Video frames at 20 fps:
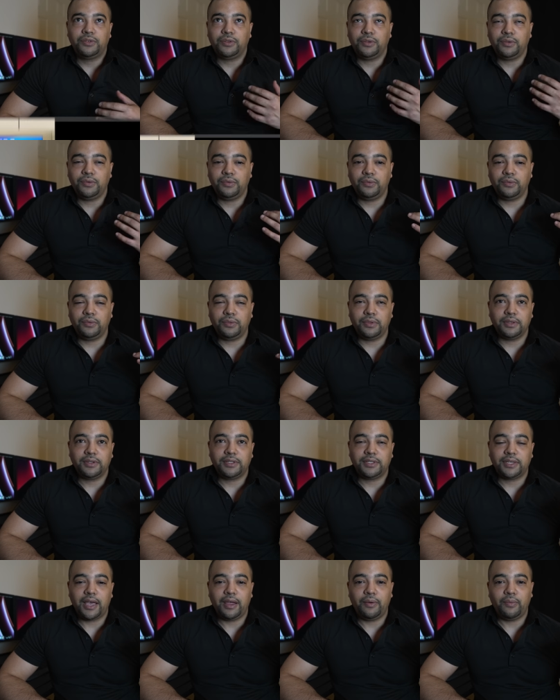to the
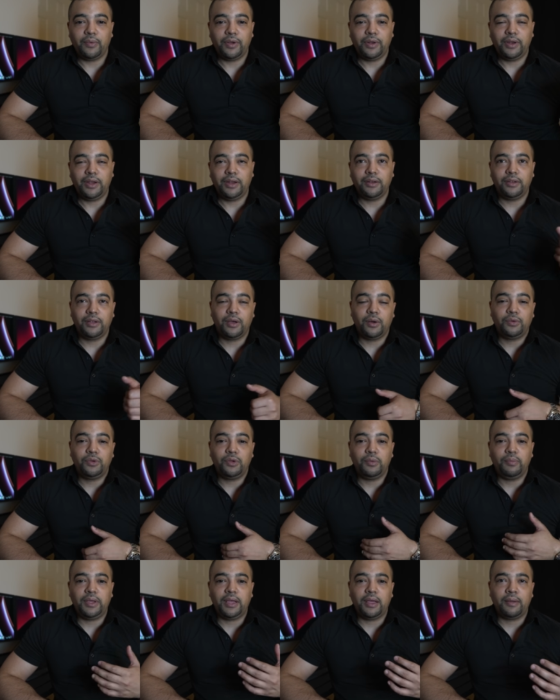site where you need to go
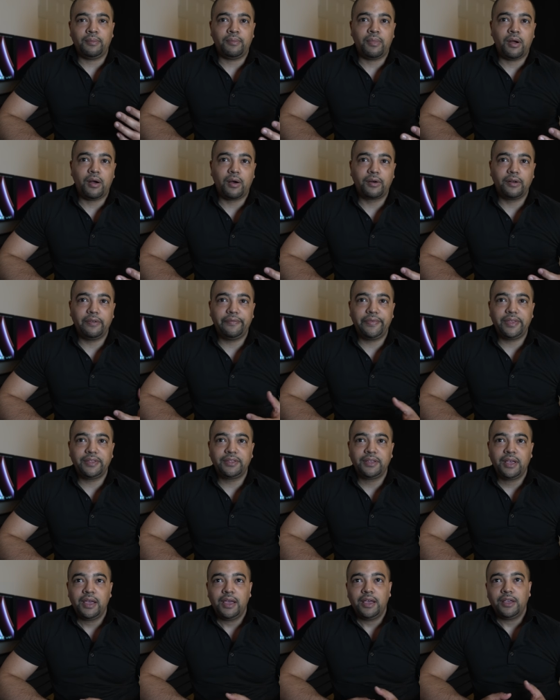to be a part of
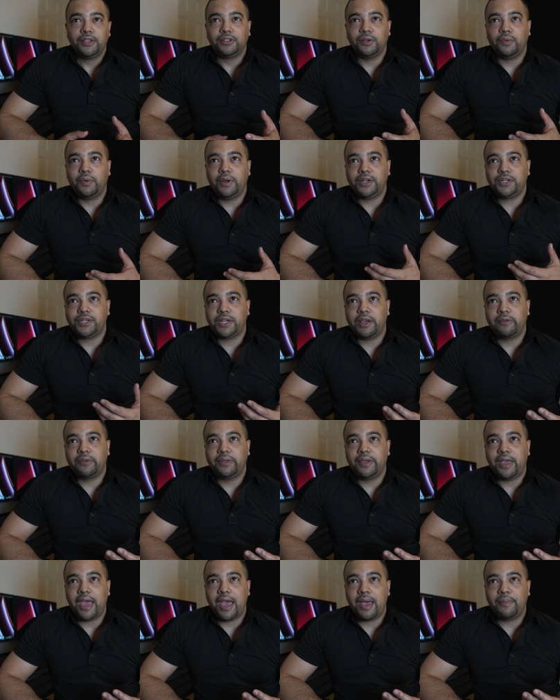this. So what
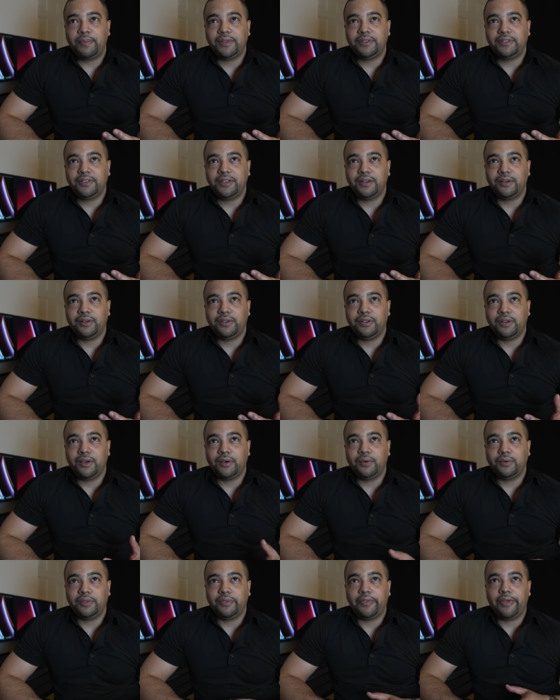generally happens here, you
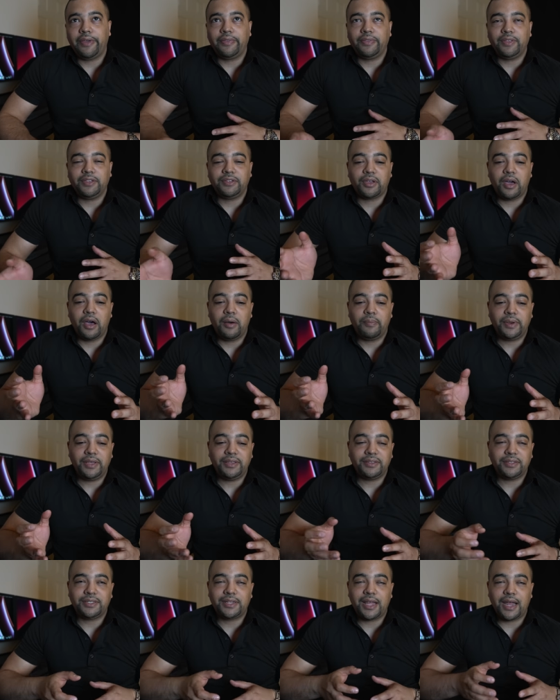know, man, these
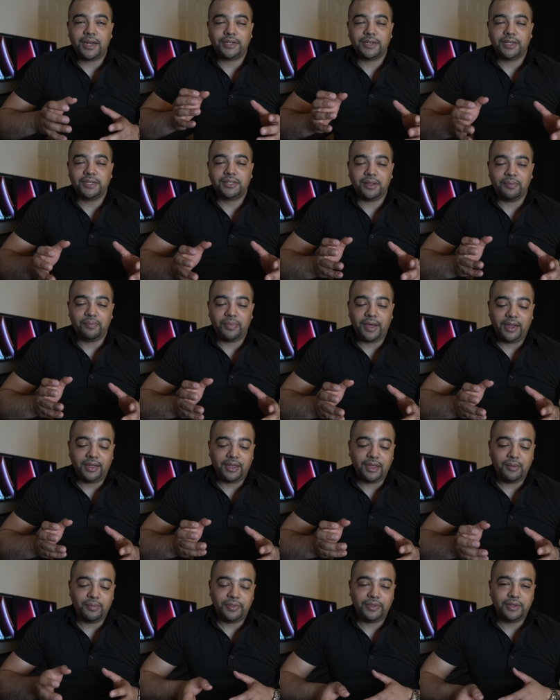companies, it's not just in
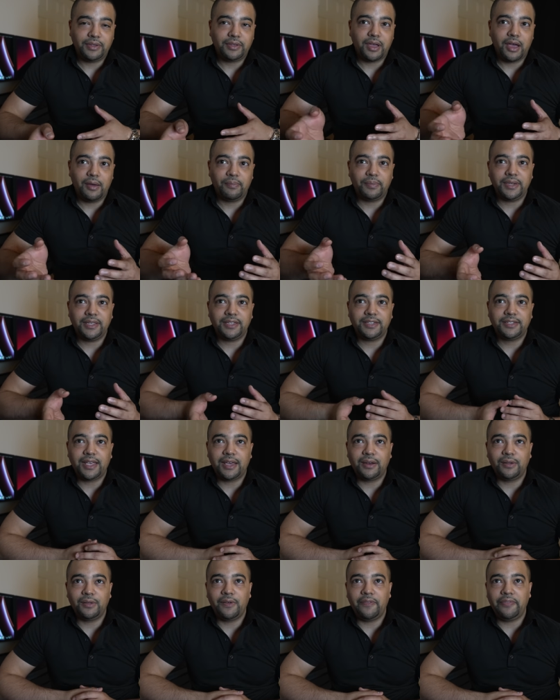banking, but these companies
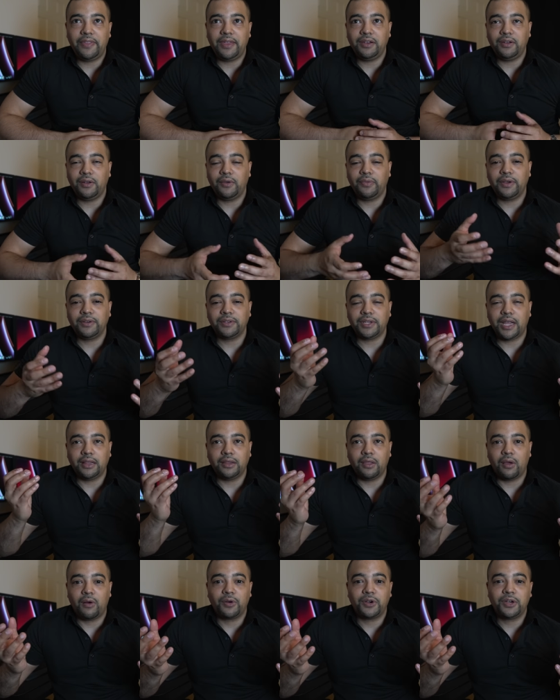settle and then, you know, there's a
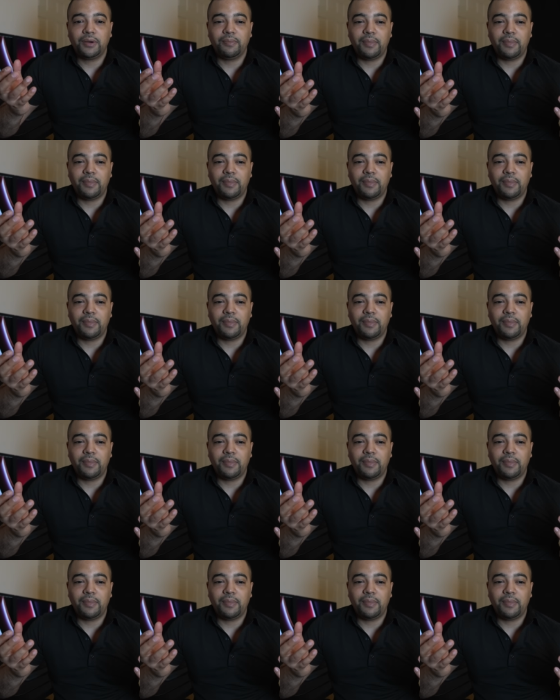large